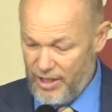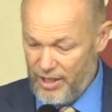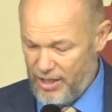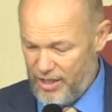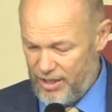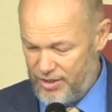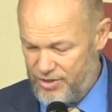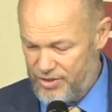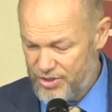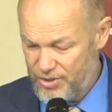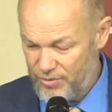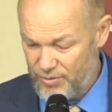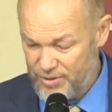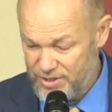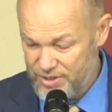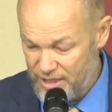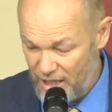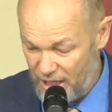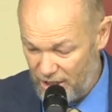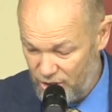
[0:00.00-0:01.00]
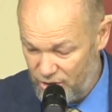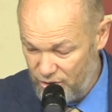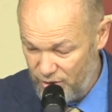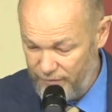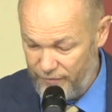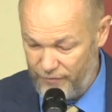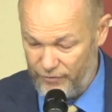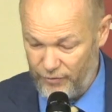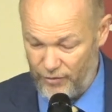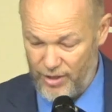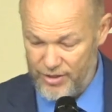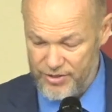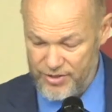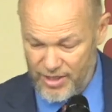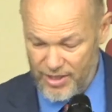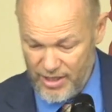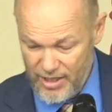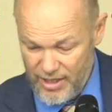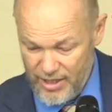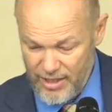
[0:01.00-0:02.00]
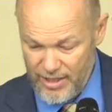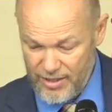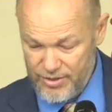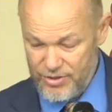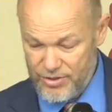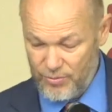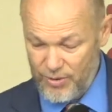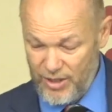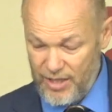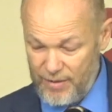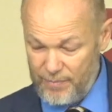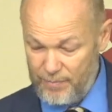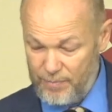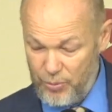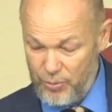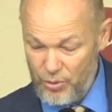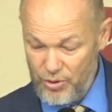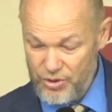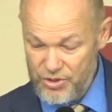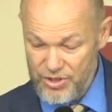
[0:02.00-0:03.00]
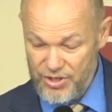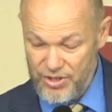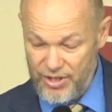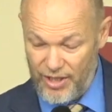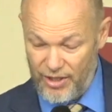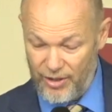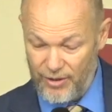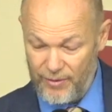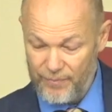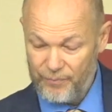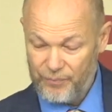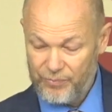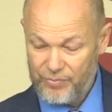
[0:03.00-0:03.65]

And so it's not good for us. And so we're getting pushed there.